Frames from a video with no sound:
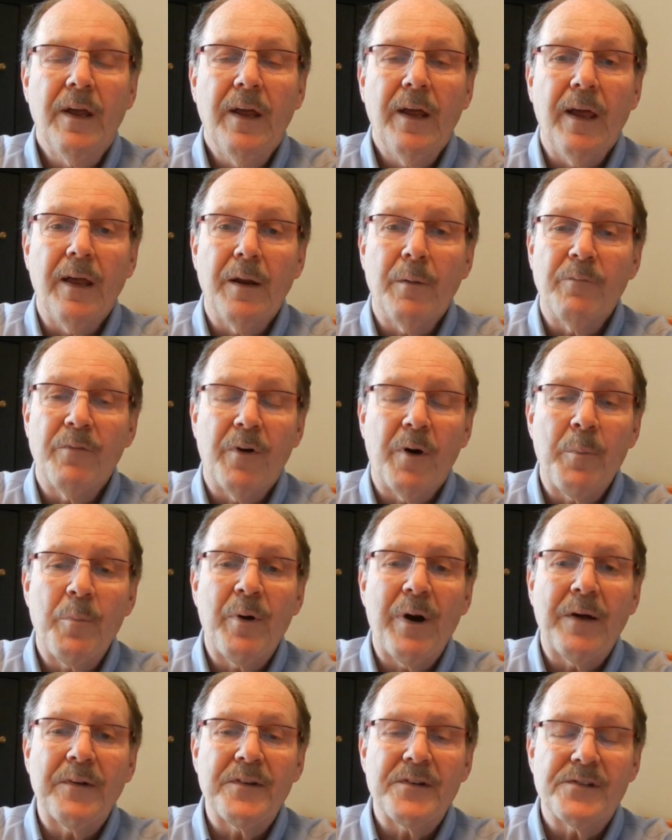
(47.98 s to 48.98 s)
And I'm very
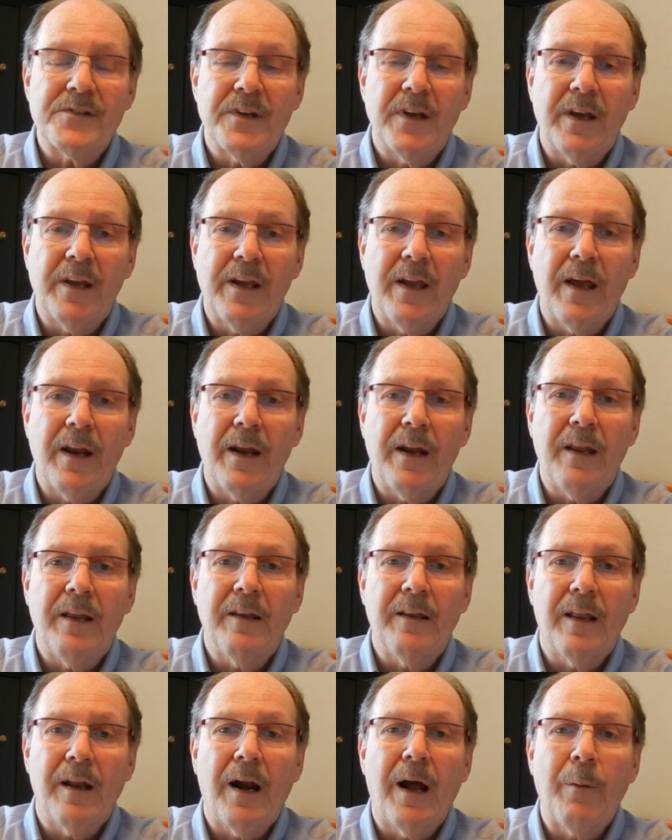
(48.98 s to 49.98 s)
proud to say, Kenny,
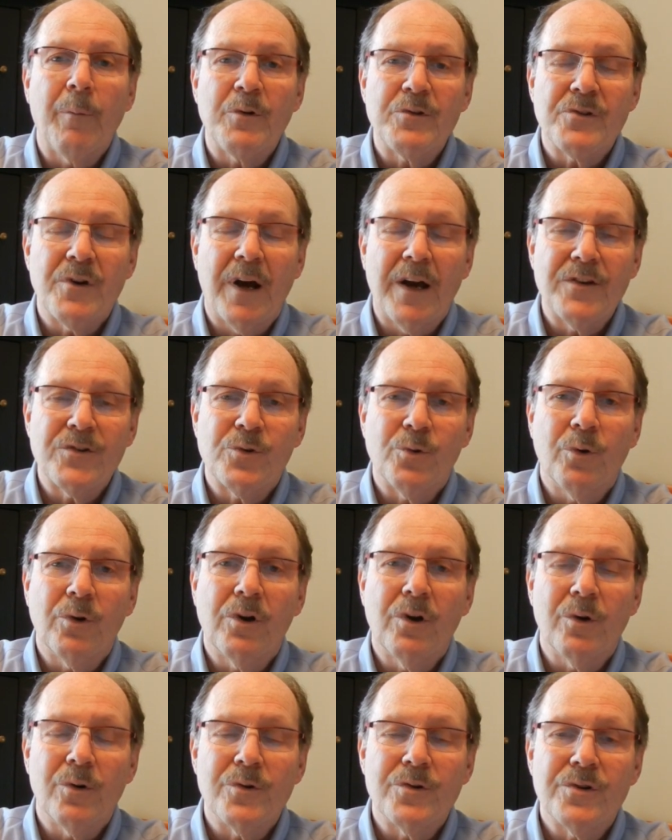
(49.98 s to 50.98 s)
that I was your high school
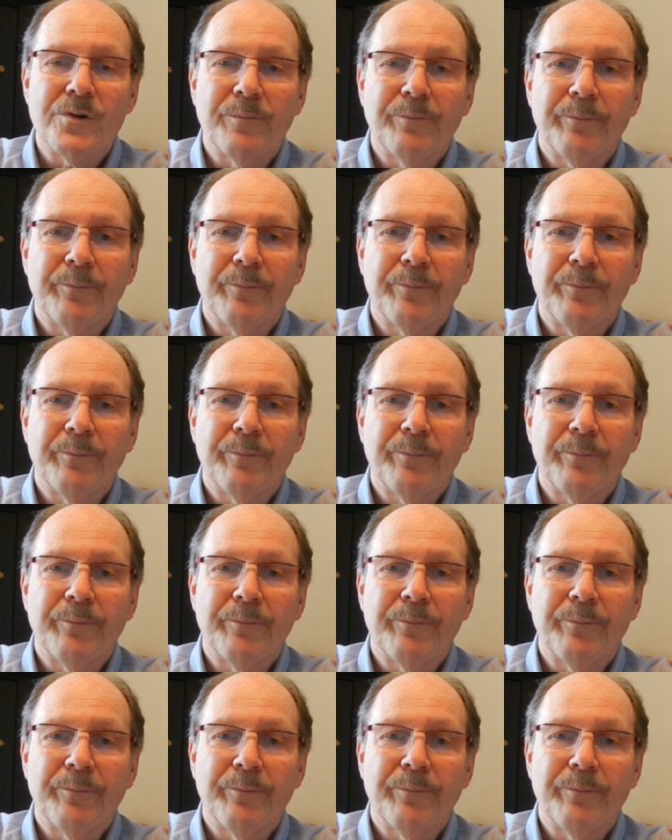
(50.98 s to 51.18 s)
coach.